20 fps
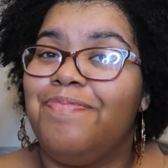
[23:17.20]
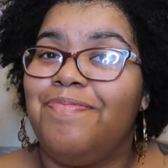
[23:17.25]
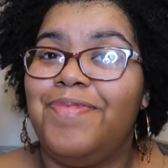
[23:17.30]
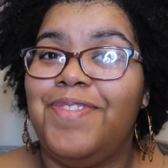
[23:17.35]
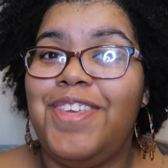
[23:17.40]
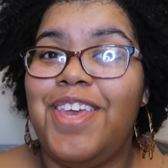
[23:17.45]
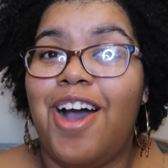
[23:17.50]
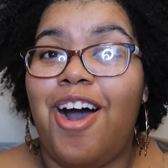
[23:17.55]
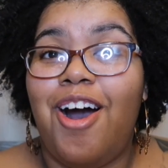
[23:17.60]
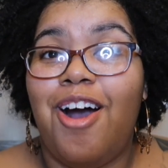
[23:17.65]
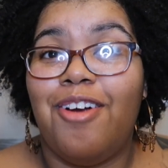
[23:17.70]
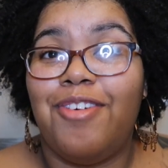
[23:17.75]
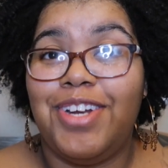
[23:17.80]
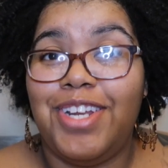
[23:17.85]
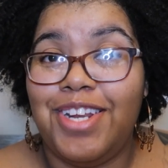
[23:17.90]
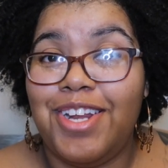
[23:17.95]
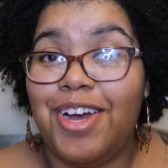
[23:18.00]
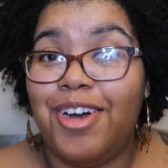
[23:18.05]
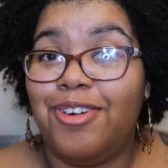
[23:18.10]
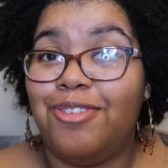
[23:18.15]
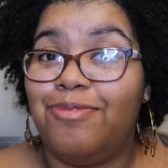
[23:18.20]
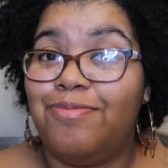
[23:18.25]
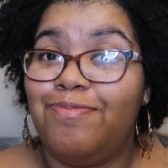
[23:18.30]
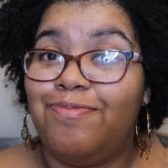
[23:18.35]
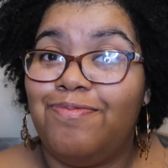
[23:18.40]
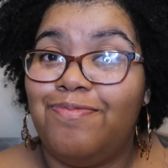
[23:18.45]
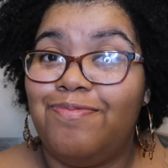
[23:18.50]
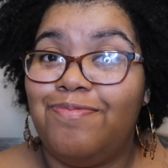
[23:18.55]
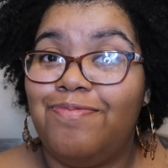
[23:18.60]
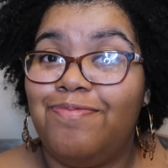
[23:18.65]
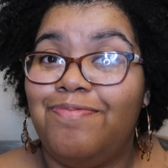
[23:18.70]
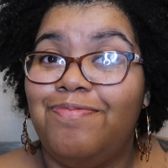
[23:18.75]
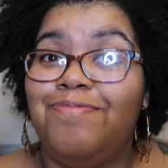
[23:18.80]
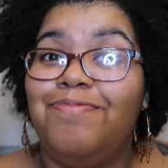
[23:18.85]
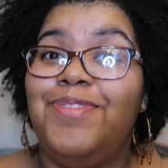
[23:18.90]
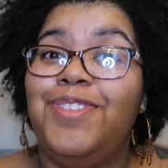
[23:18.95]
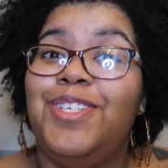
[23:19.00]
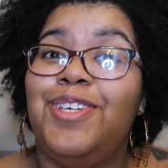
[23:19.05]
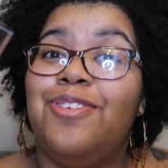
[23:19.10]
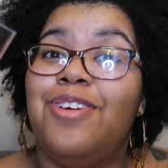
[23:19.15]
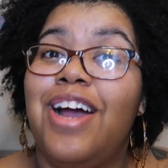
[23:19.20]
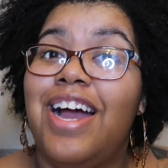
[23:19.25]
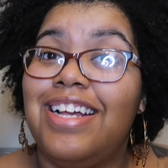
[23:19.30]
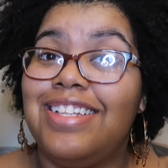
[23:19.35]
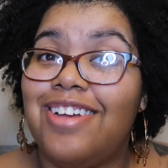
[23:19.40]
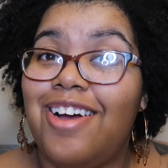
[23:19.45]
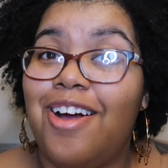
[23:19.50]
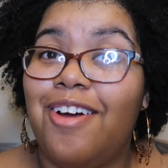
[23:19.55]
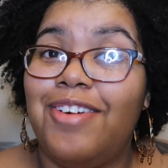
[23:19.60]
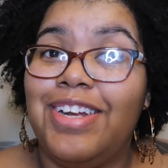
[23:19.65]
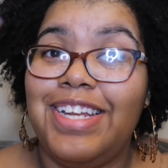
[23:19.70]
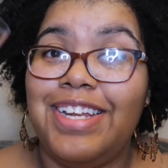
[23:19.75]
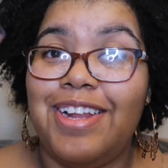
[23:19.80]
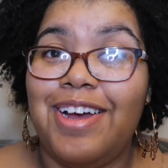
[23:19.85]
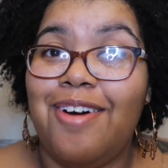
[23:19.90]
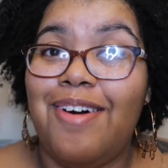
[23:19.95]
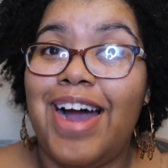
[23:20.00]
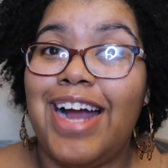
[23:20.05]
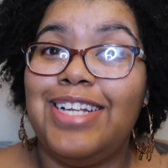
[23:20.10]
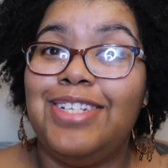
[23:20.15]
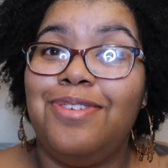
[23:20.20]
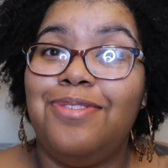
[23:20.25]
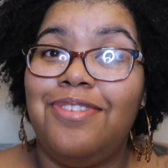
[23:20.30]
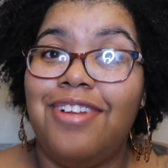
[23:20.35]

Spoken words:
y'all already know. You guys already know I do